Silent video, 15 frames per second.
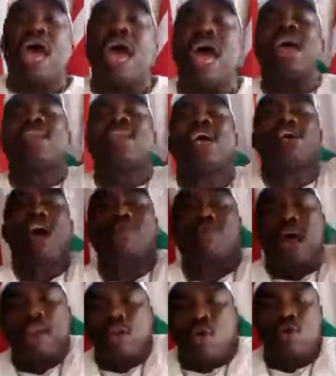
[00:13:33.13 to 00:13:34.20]
Any
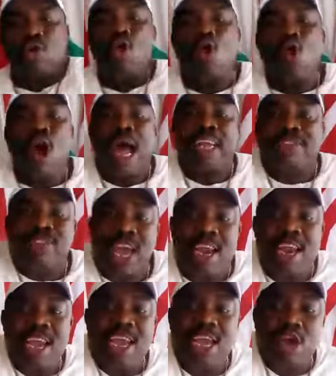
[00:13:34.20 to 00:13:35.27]
governor who are
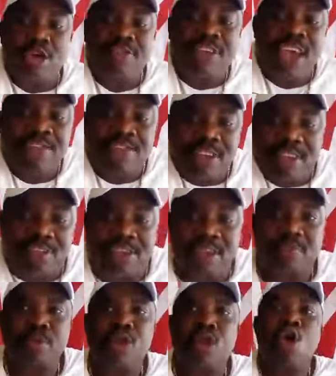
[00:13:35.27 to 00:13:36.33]
jailing innocent
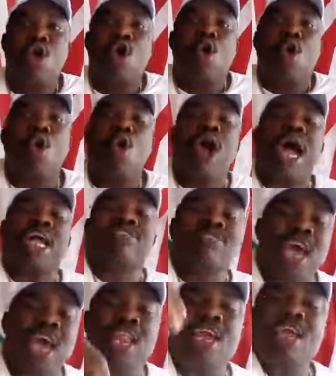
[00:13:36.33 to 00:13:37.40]
citizens, who are
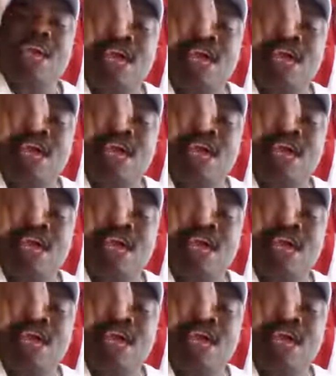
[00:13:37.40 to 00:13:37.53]
jailing